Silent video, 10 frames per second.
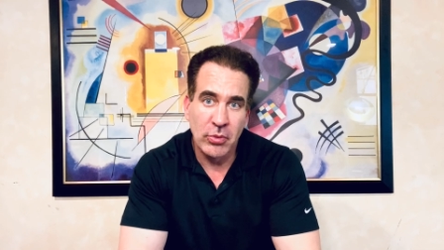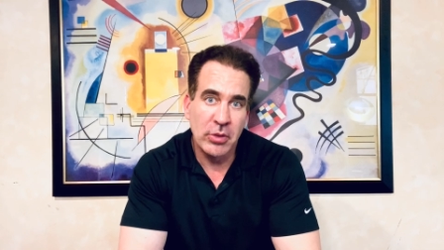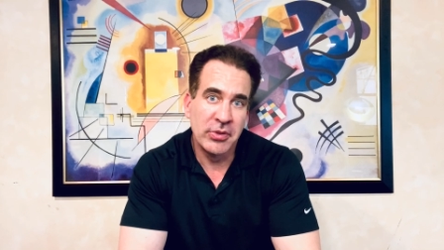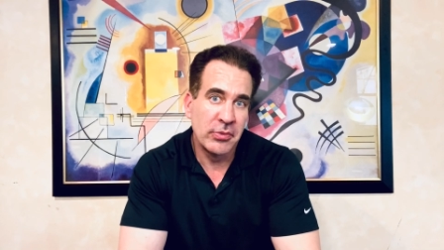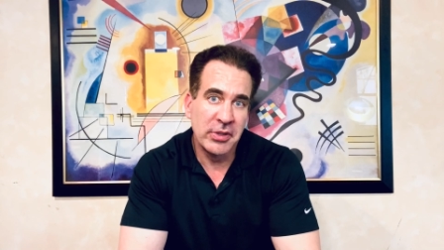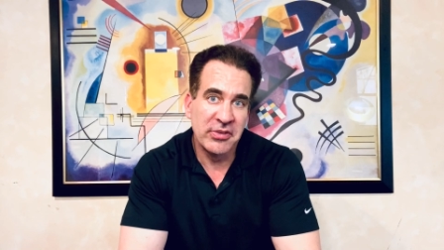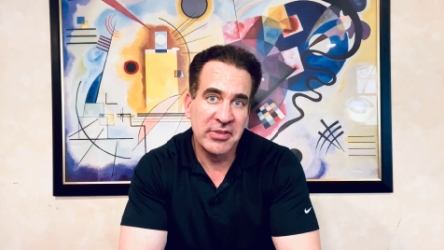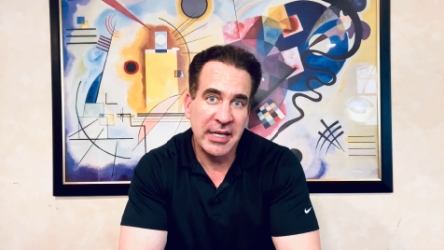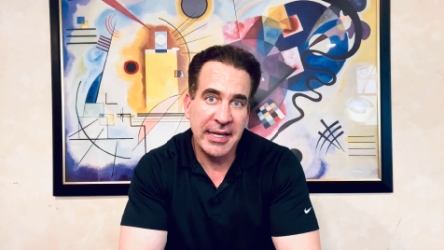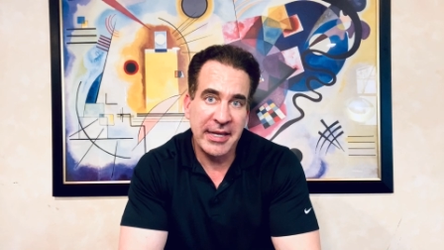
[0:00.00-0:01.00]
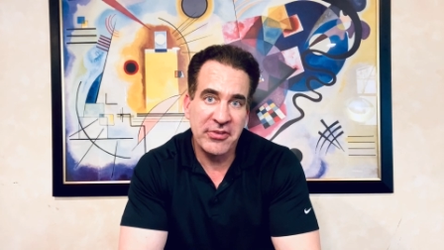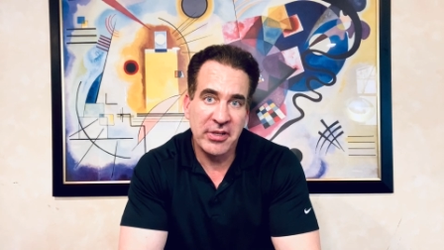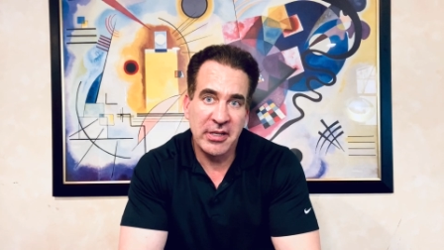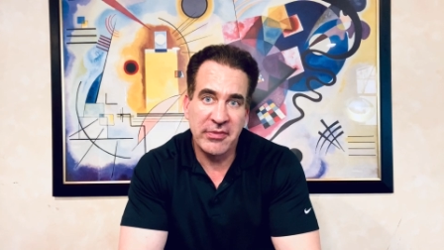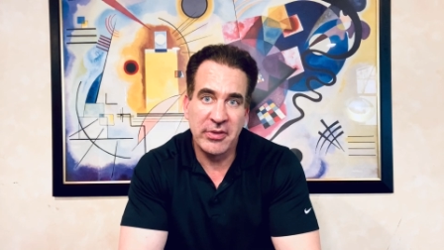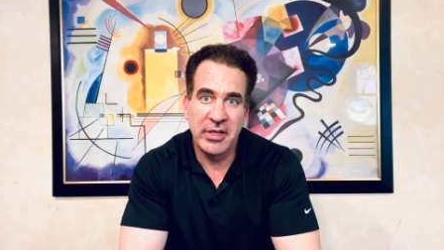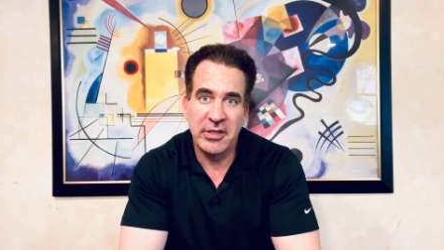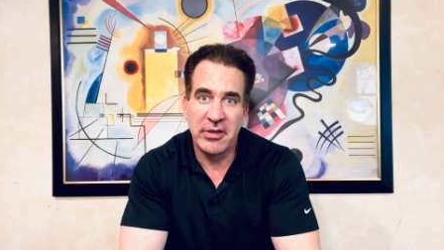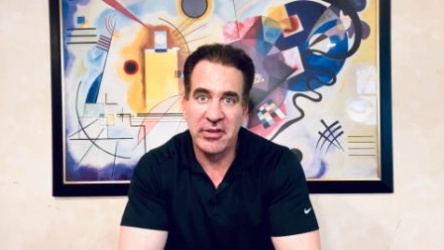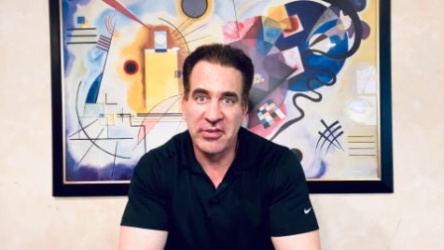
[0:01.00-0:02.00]
work with a real estate agent if you're in
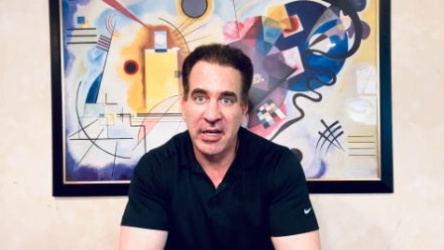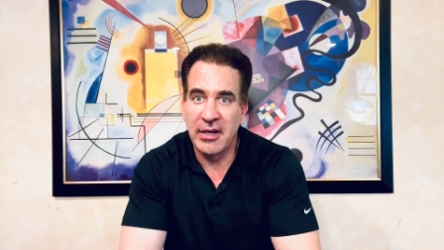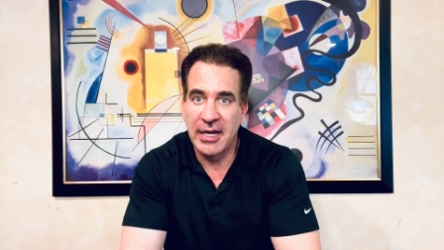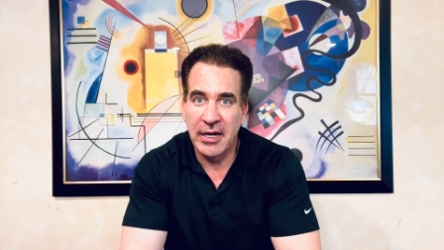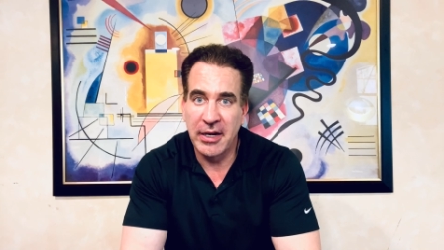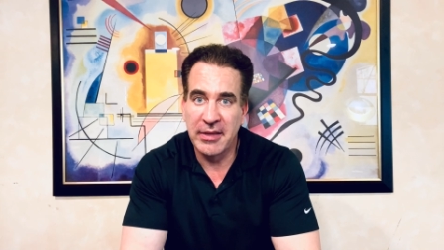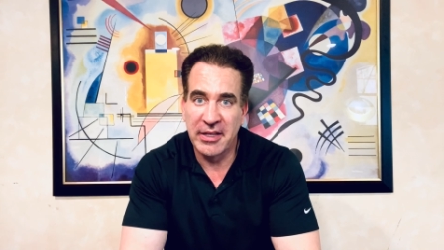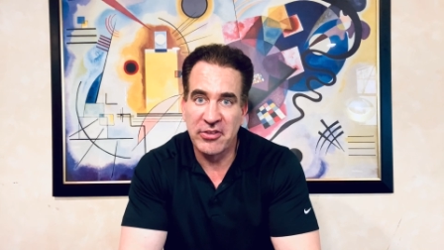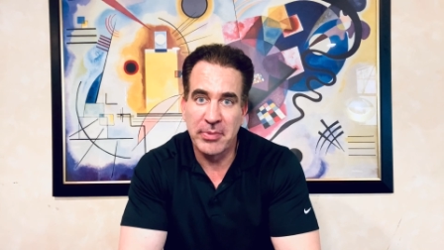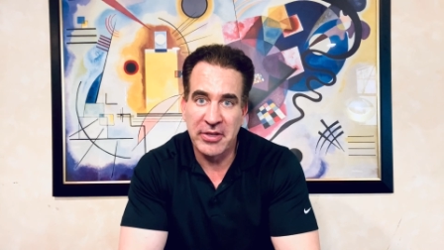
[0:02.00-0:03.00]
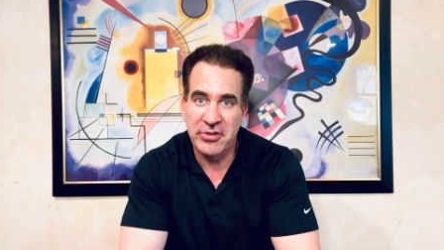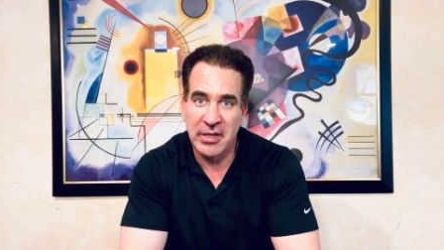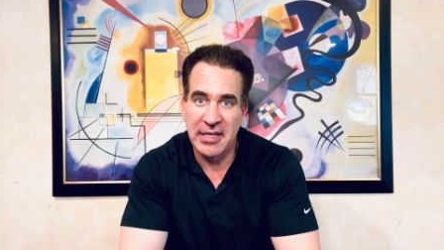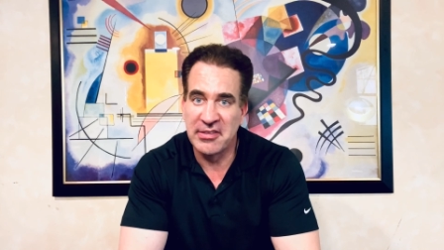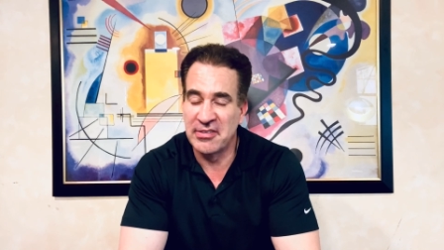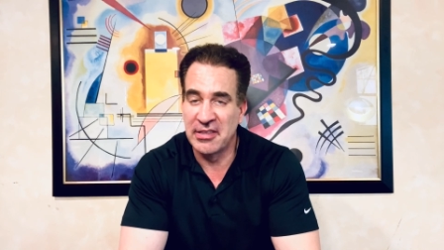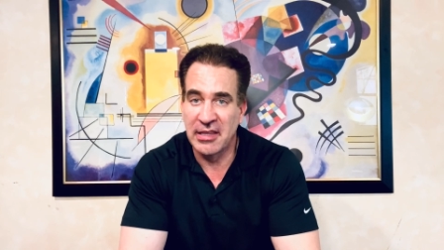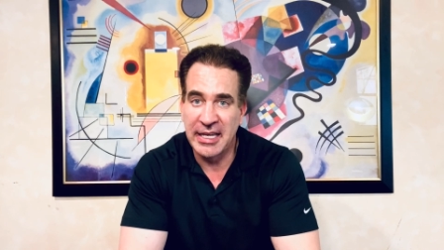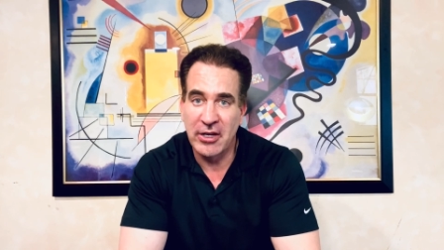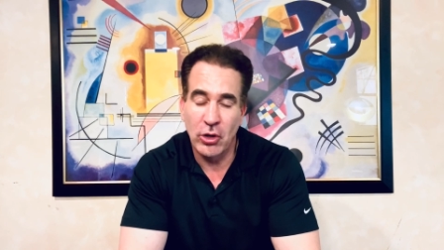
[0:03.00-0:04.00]
your desired area that specializes in
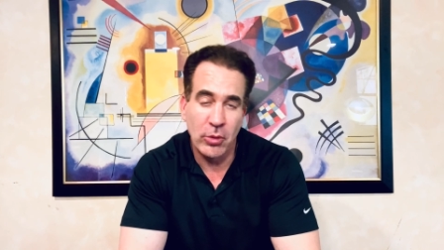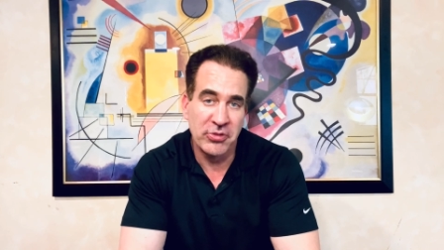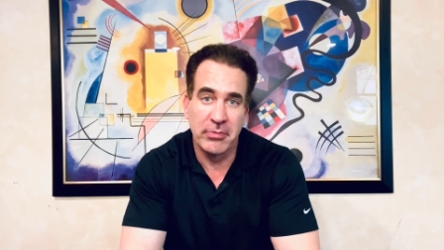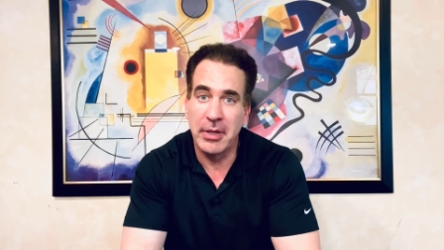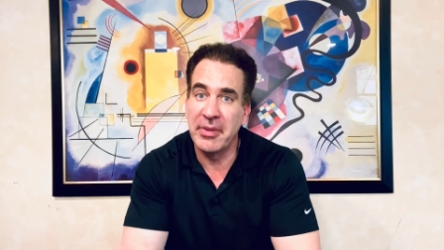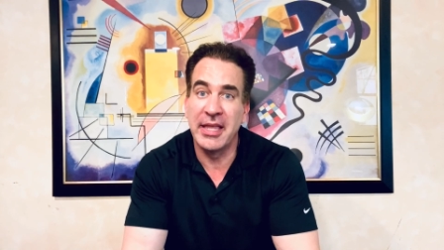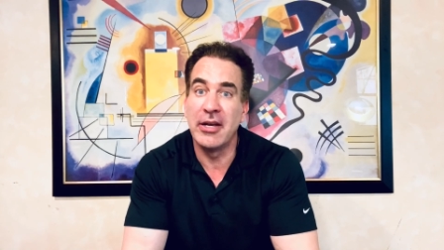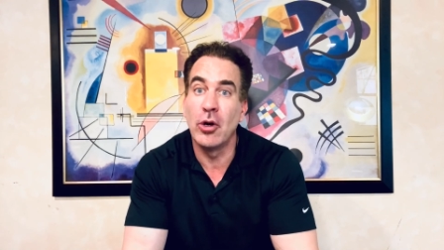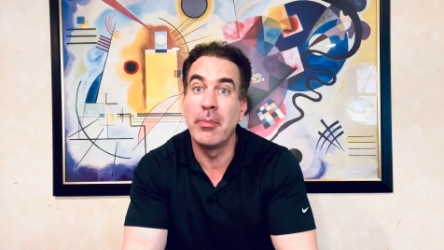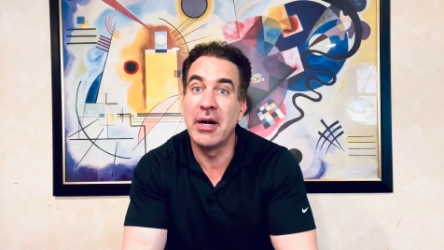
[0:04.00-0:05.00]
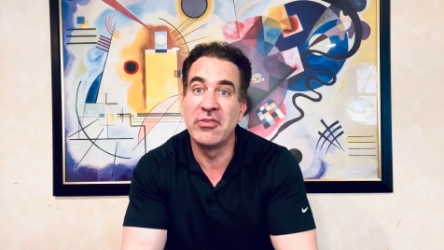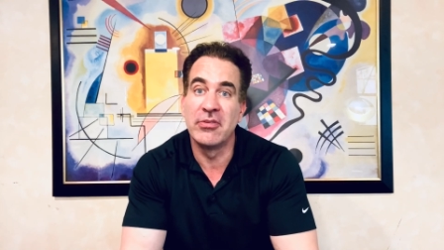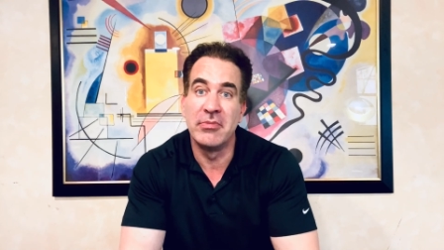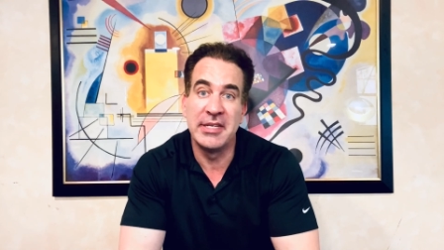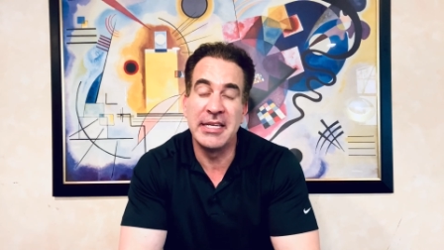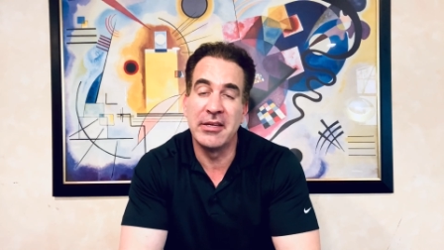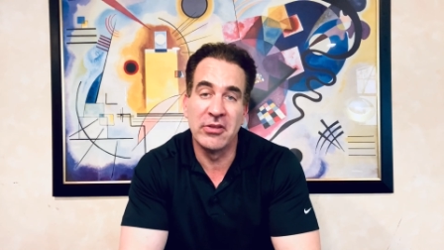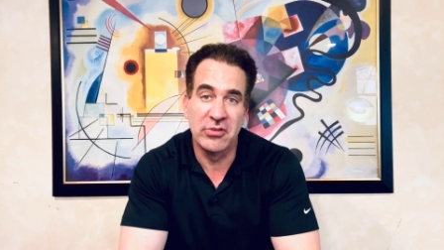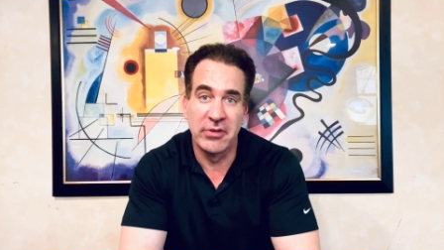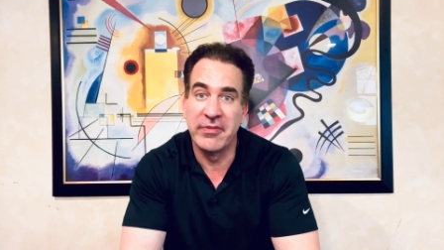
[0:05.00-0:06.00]
lake homes, and maybe they know about some
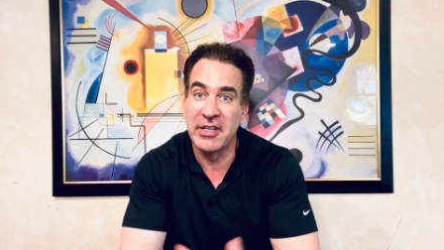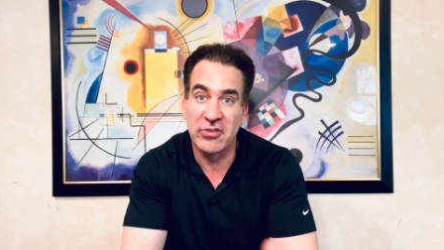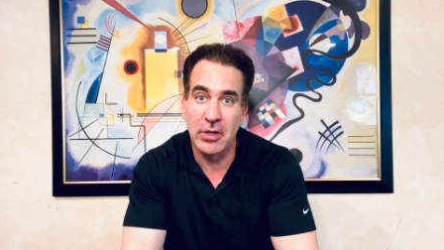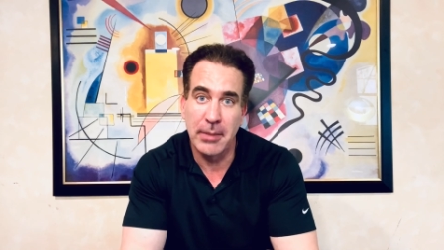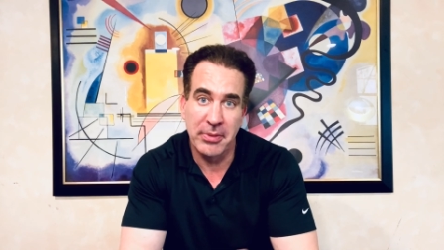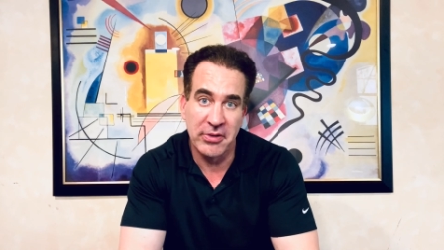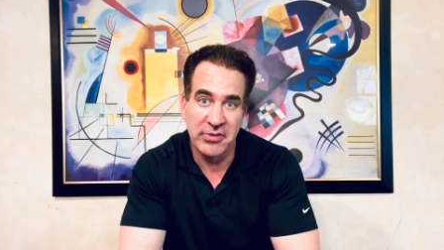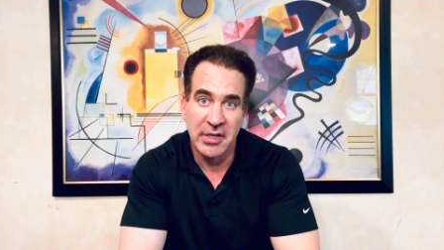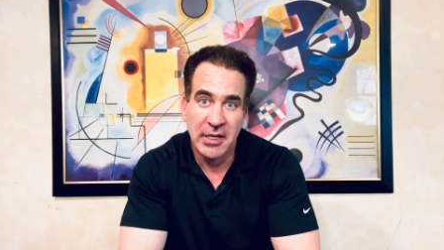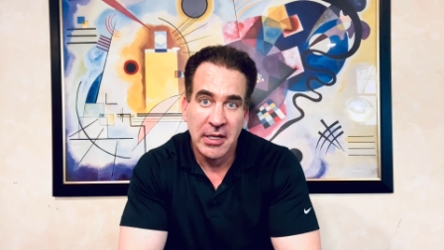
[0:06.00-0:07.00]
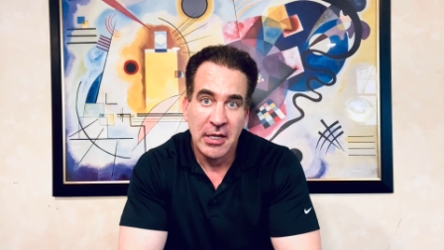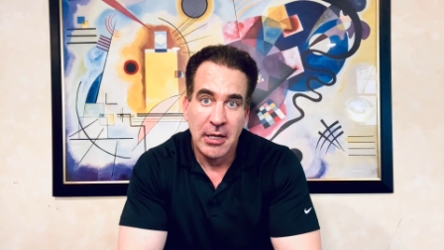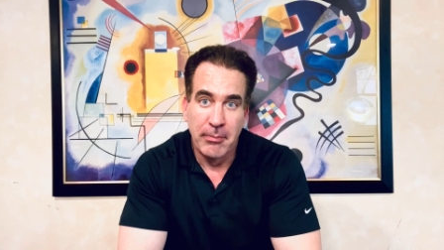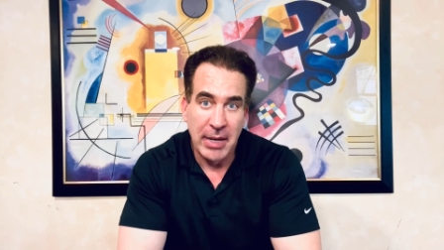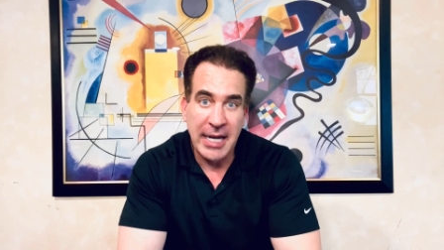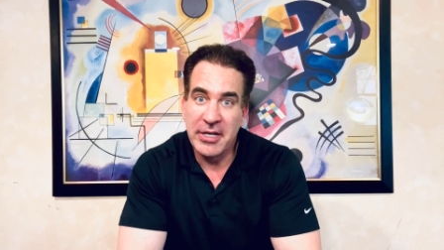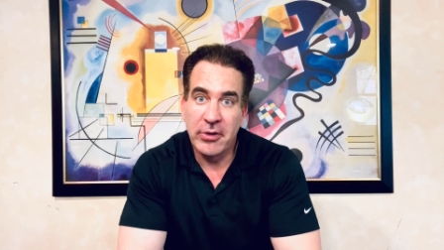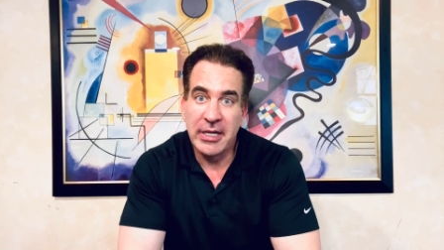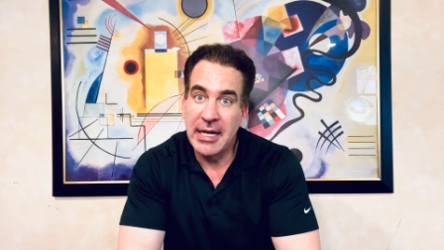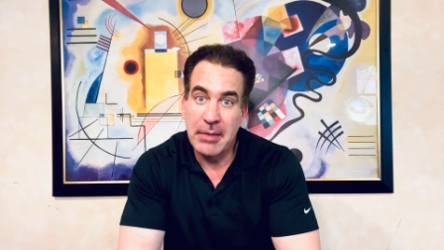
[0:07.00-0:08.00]
deals or fixer-uppers. Buy
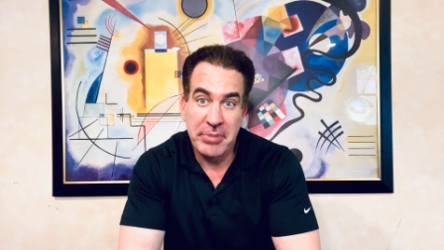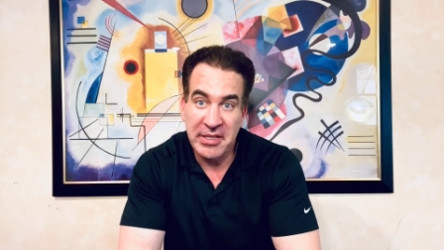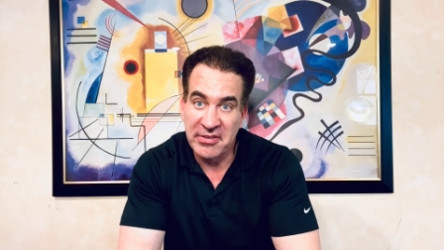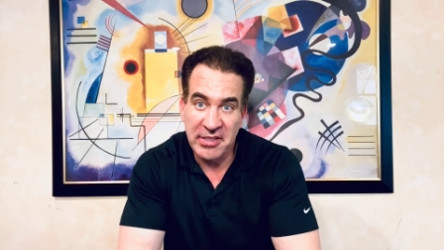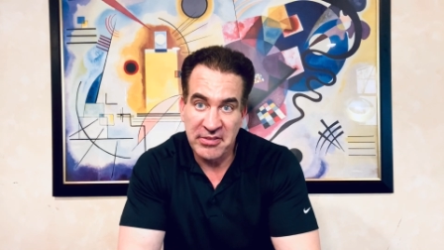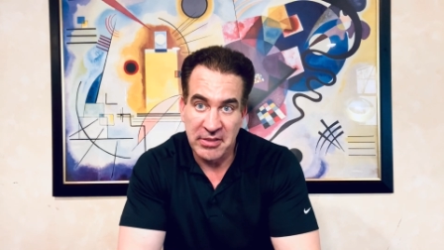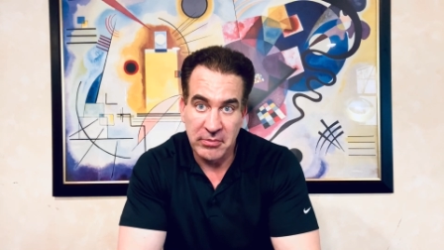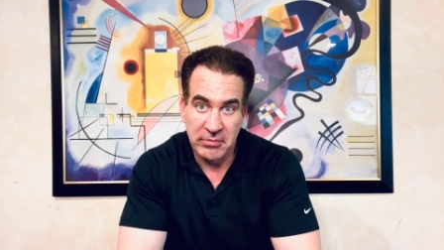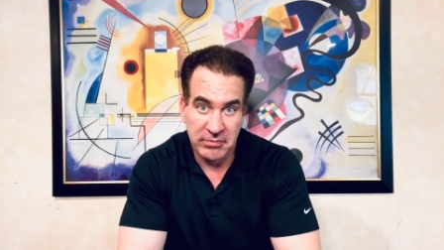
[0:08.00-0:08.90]
during non-peak season.